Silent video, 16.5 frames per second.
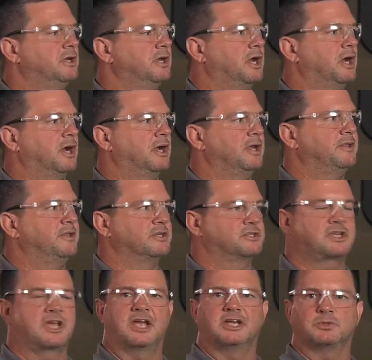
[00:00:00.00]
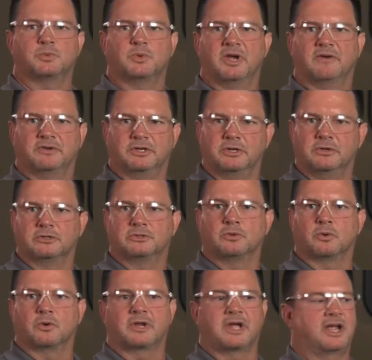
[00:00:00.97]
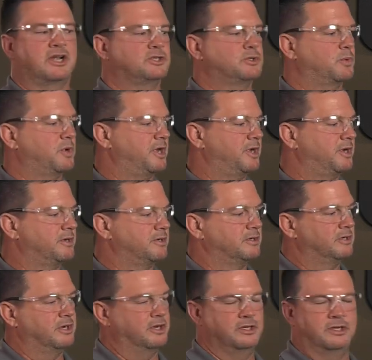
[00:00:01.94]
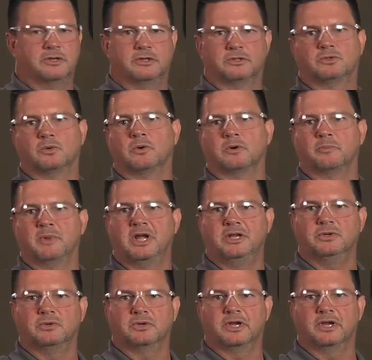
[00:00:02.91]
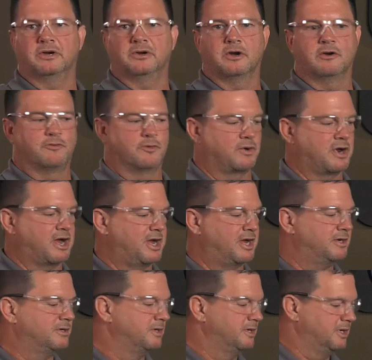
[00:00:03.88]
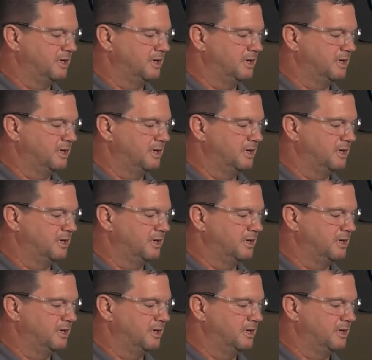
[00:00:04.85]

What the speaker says: In this case we have a unitorque actuator, a unitorque manual gear override,